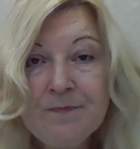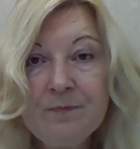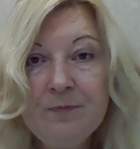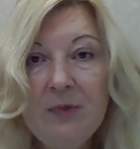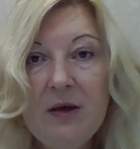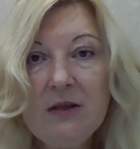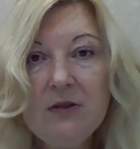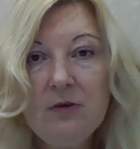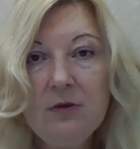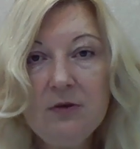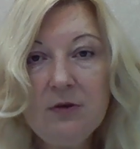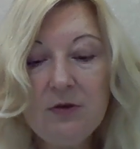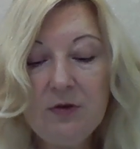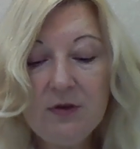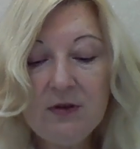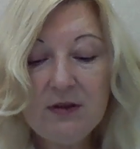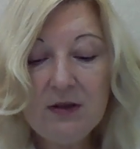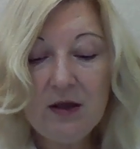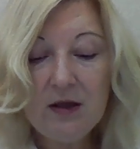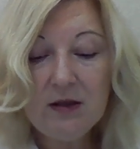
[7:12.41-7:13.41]
Based on the
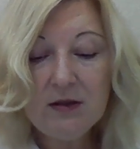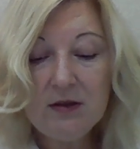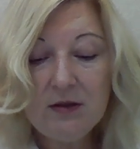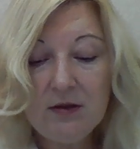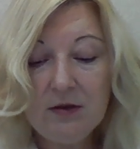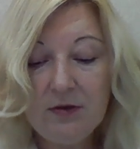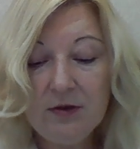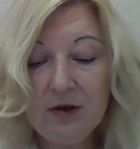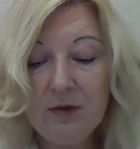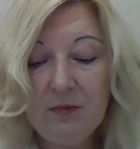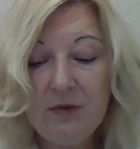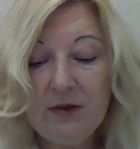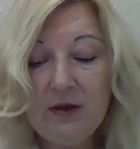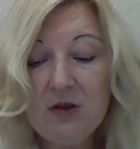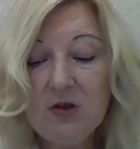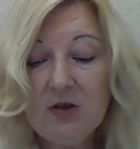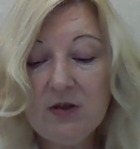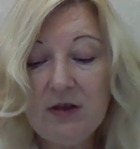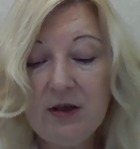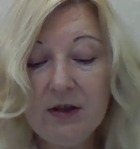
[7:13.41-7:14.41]
results,
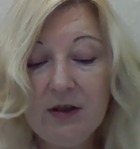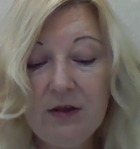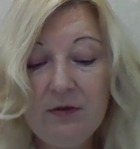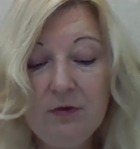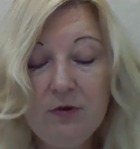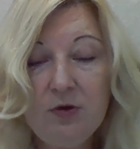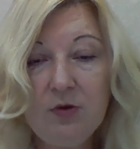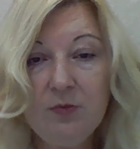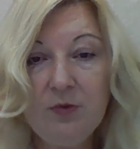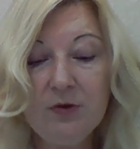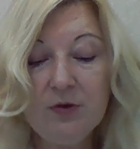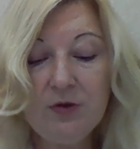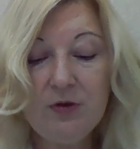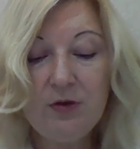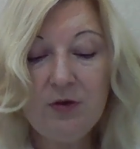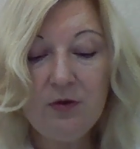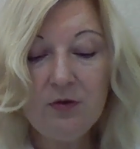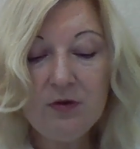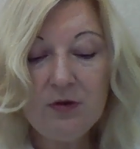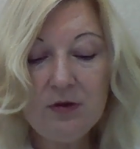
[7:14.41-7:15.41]
recommendations are given to both
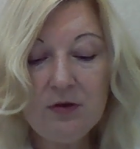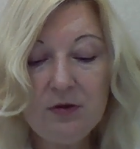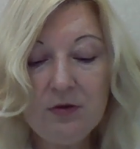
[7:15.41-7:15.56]
students